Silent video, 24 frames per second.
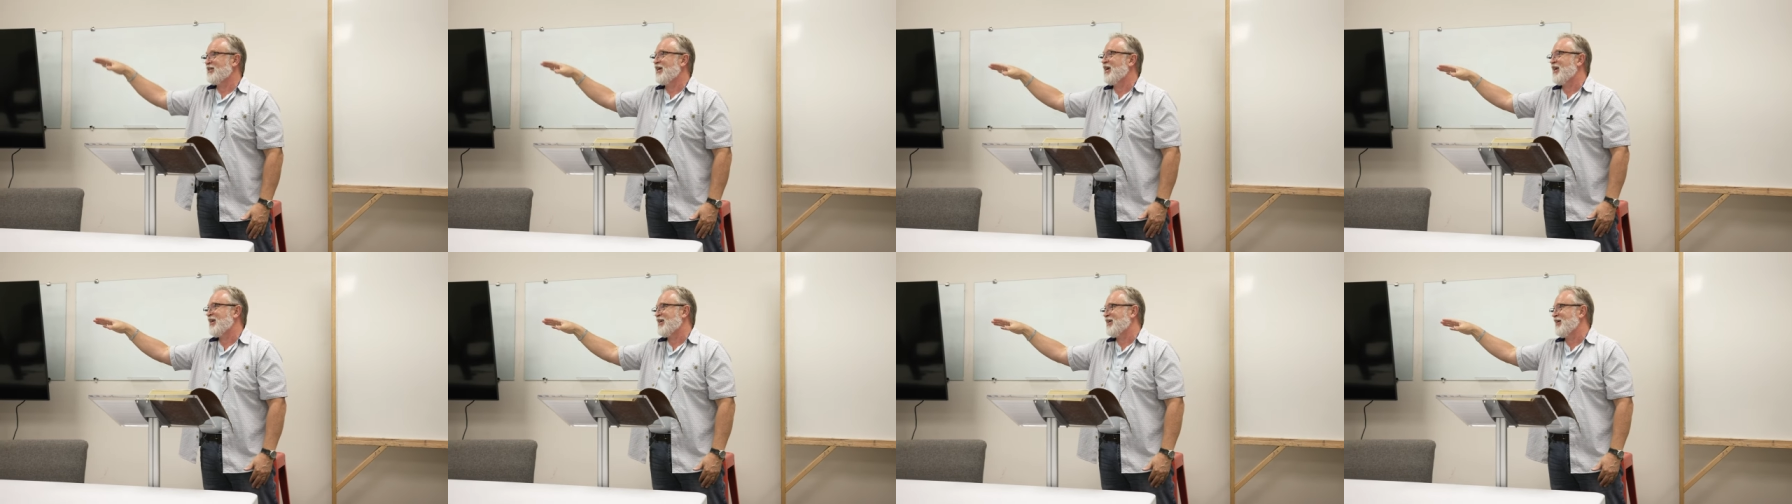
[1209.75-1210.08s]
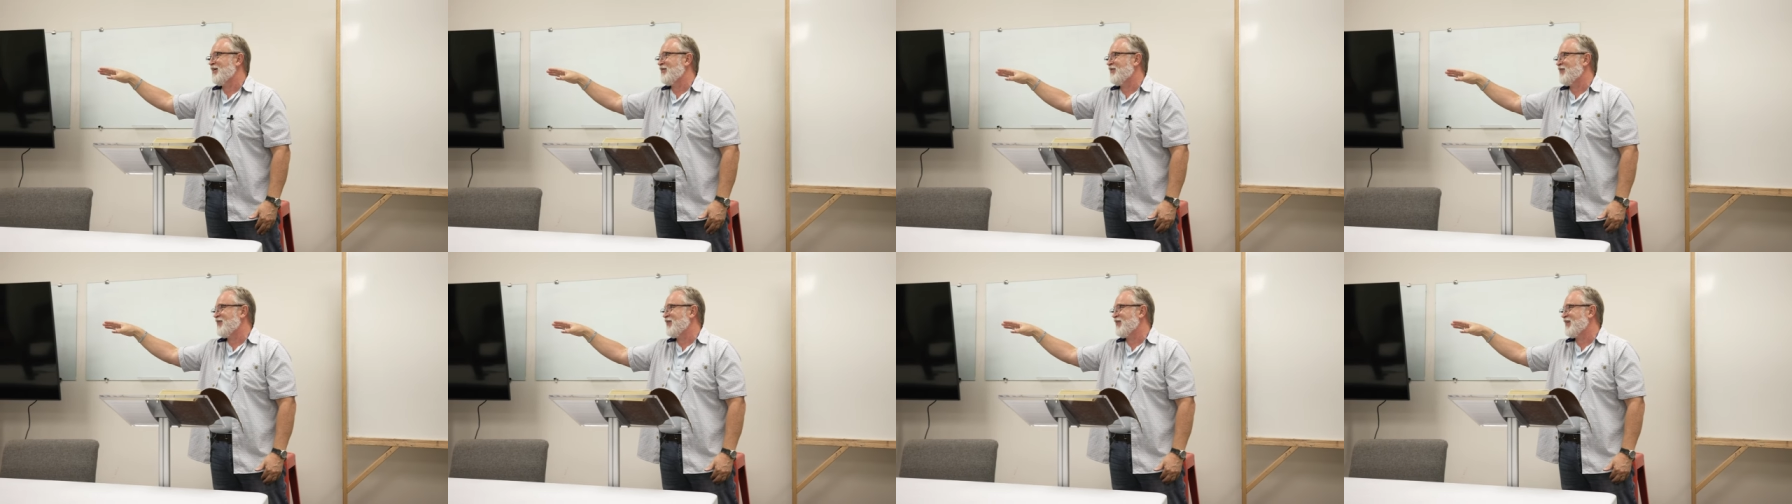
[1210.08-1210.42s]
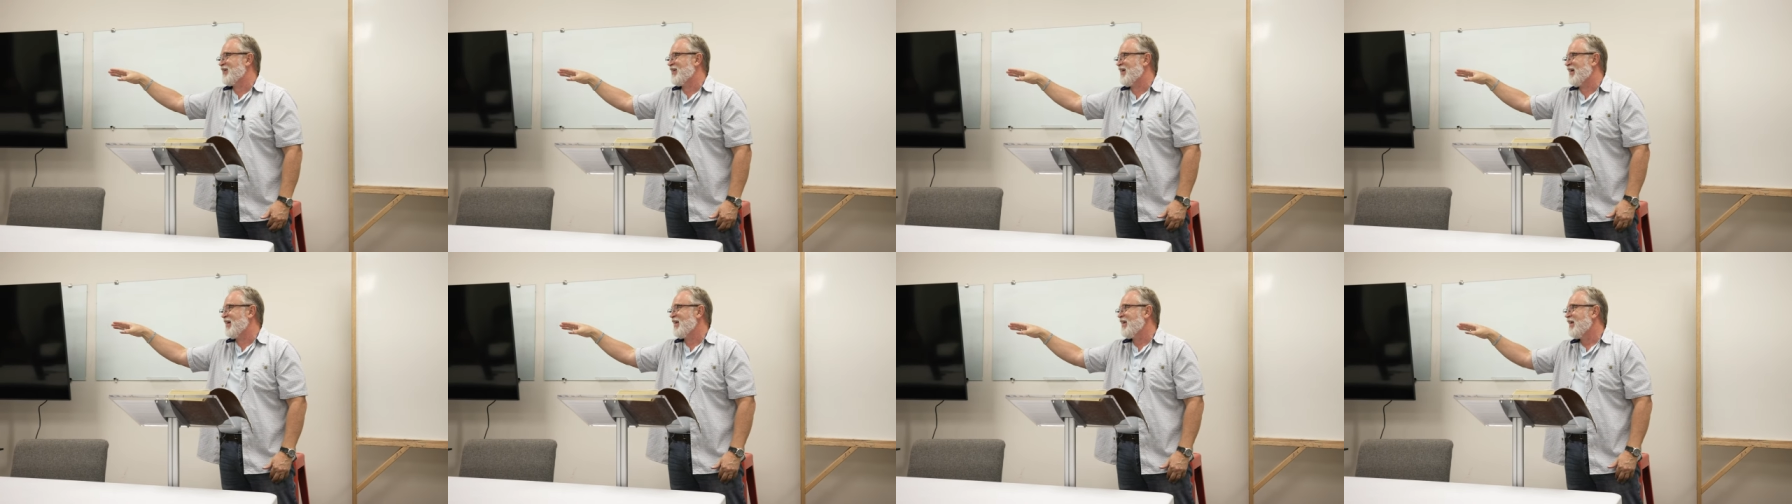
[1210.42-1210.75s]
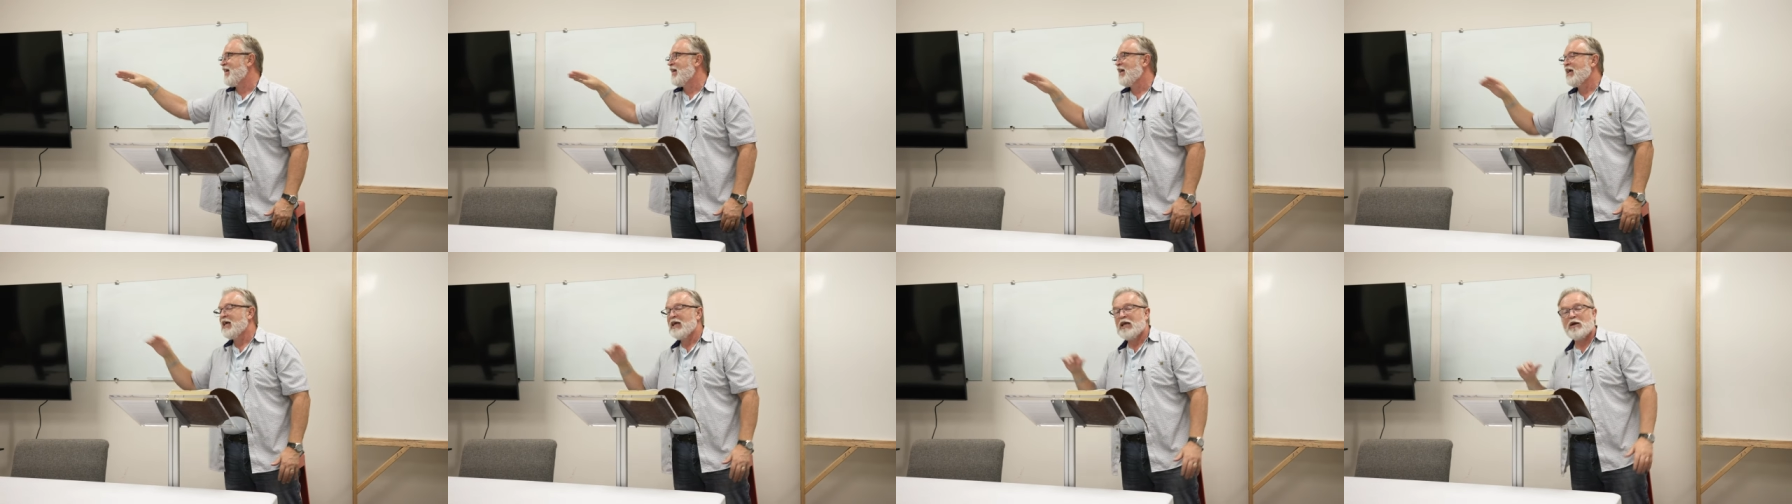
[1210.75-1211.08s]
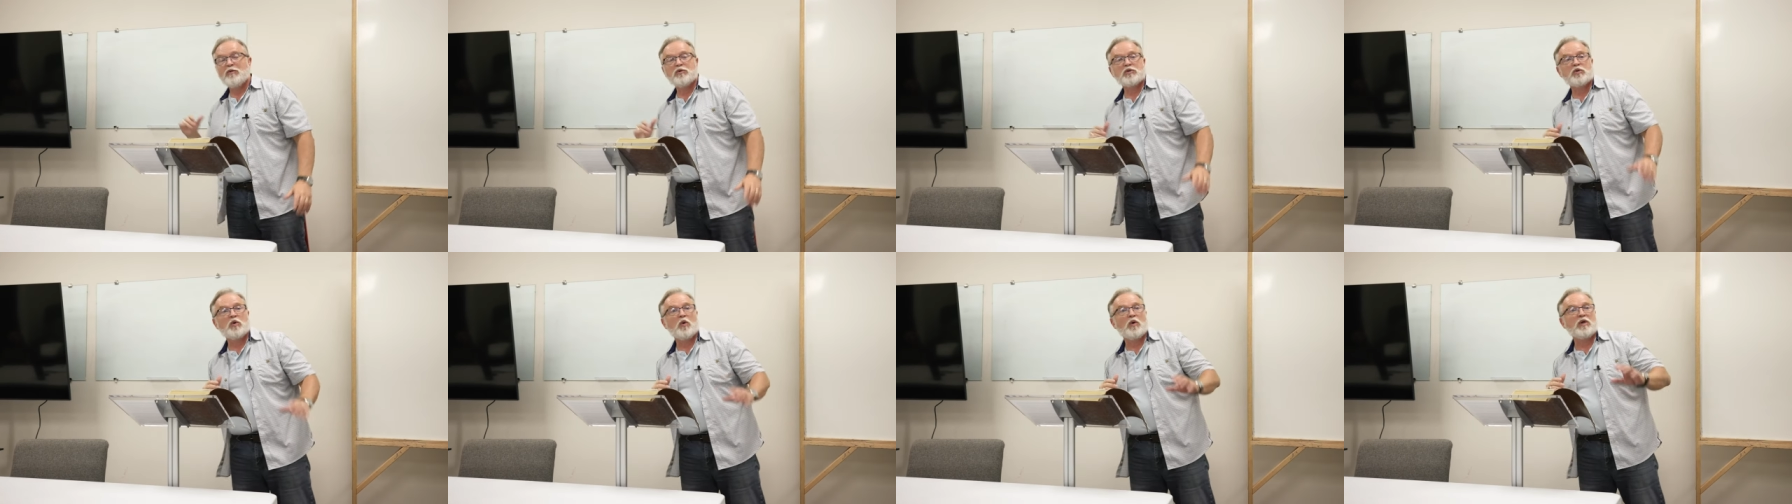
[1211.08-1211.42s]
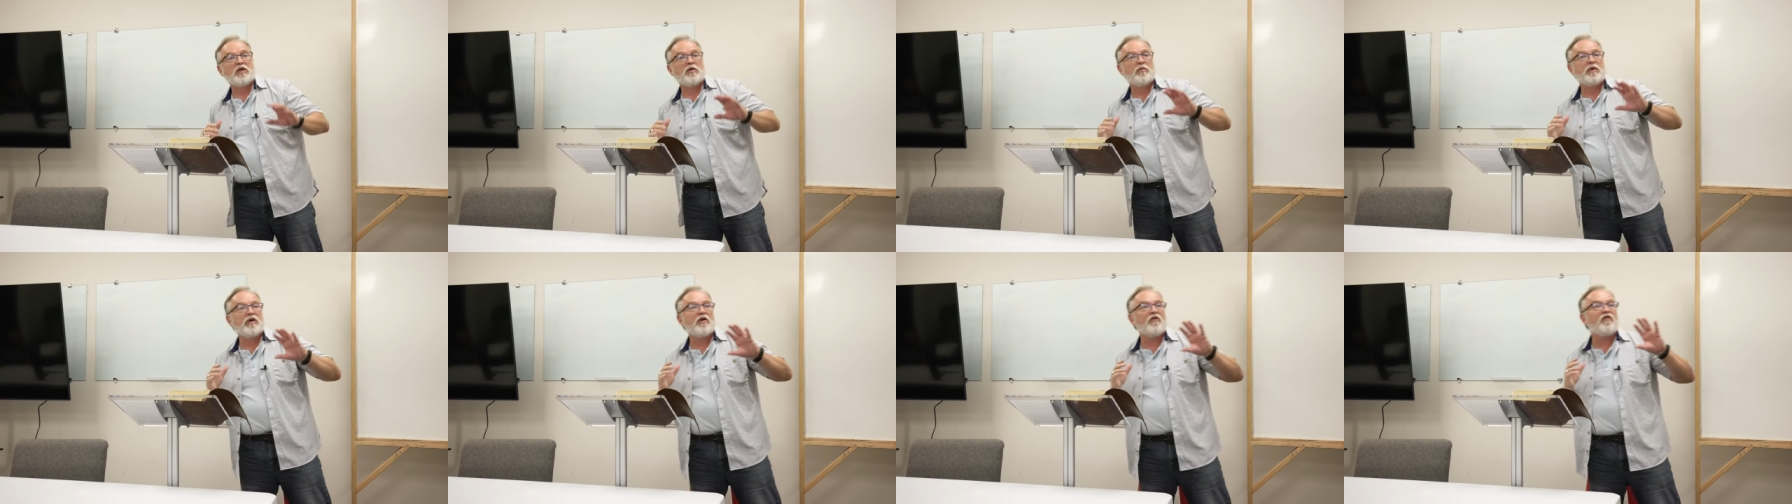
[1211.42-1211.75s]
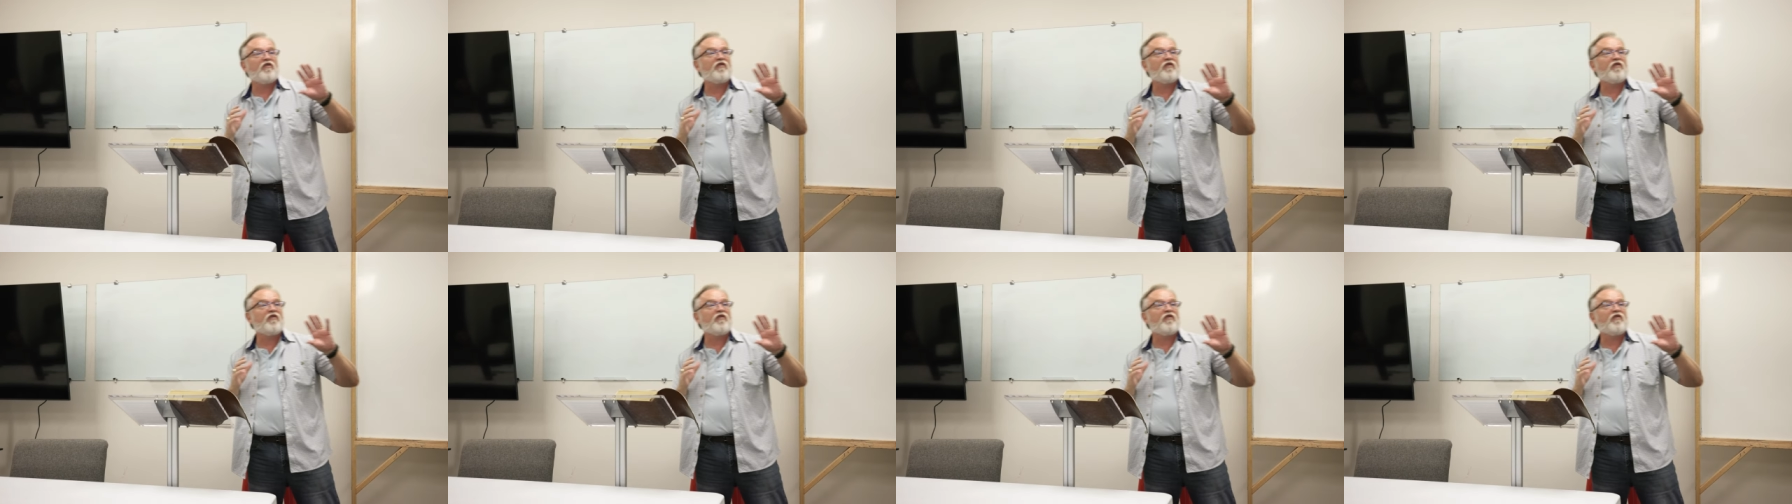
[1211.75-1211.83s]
Jacob, okay? It was going to be a